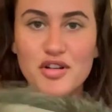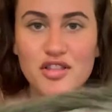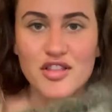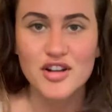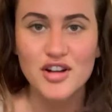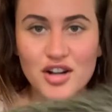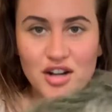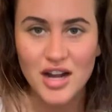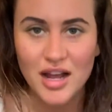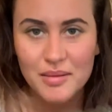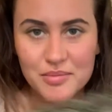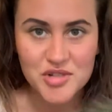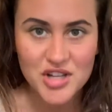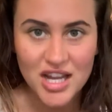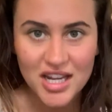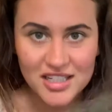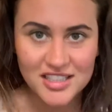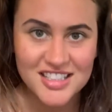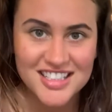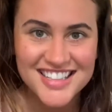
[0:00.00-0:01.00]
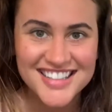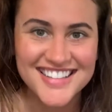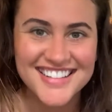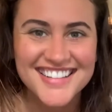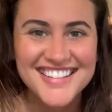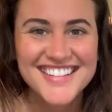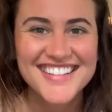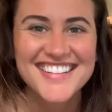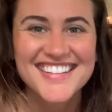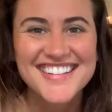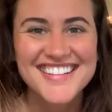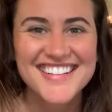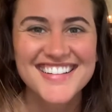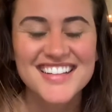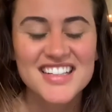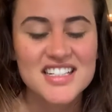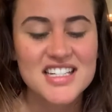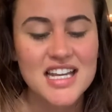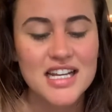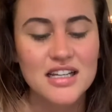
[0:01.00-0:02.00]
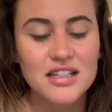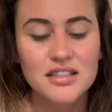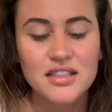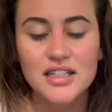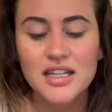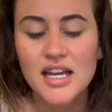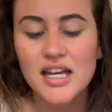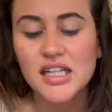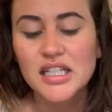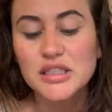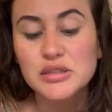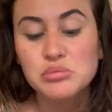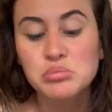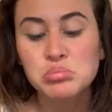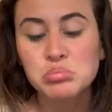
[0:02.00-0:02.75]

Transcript: third object. Take a look at it.